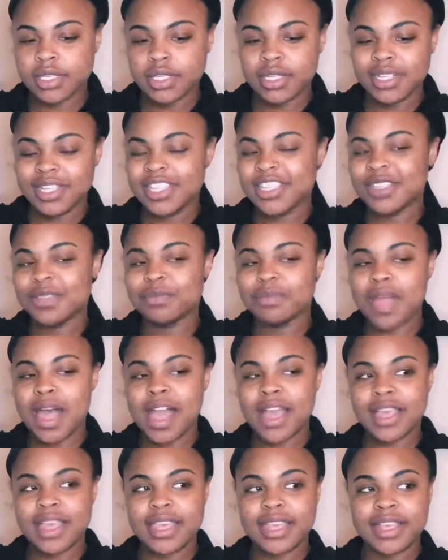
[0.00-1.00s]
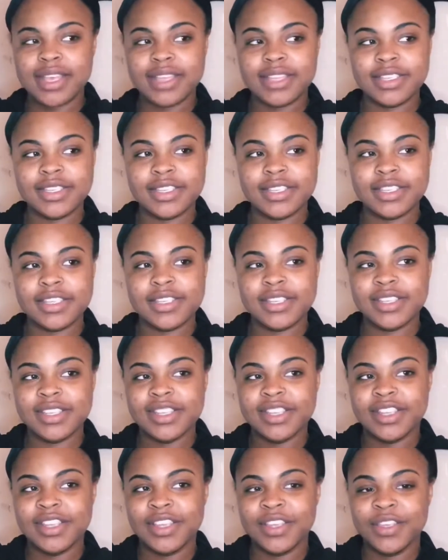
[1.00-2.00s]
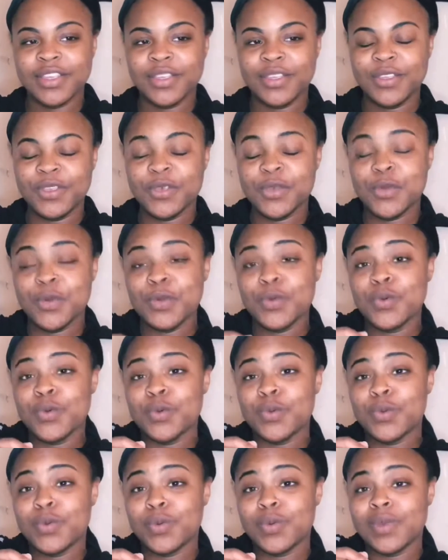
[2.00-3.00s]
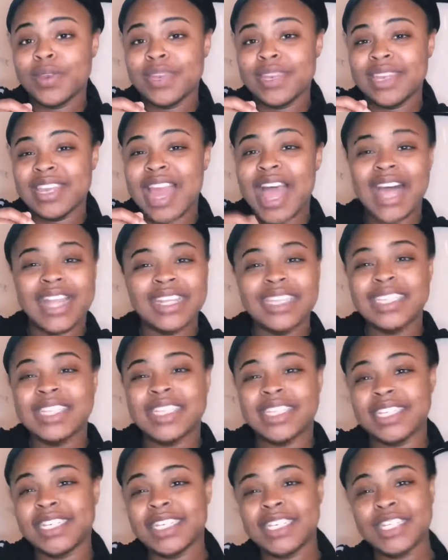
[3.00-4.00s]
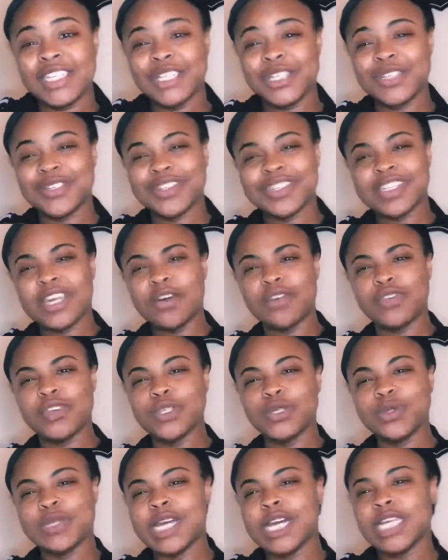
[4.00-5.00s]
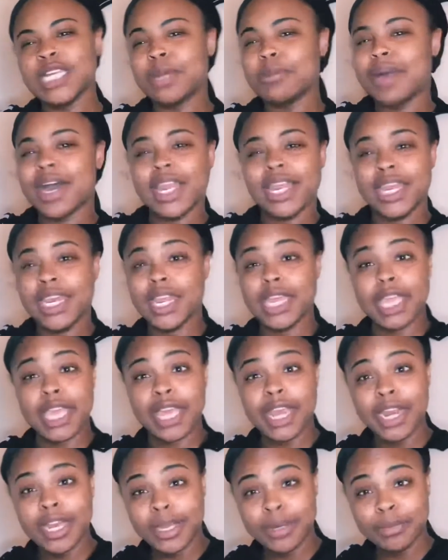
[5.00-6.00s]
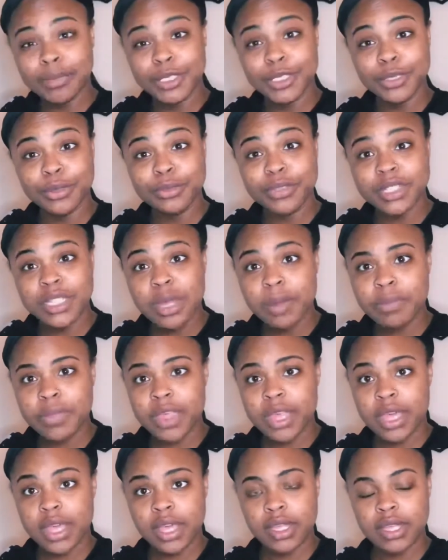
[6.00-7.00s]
This block is you not listening to yourself when you tell your body to get up and do something.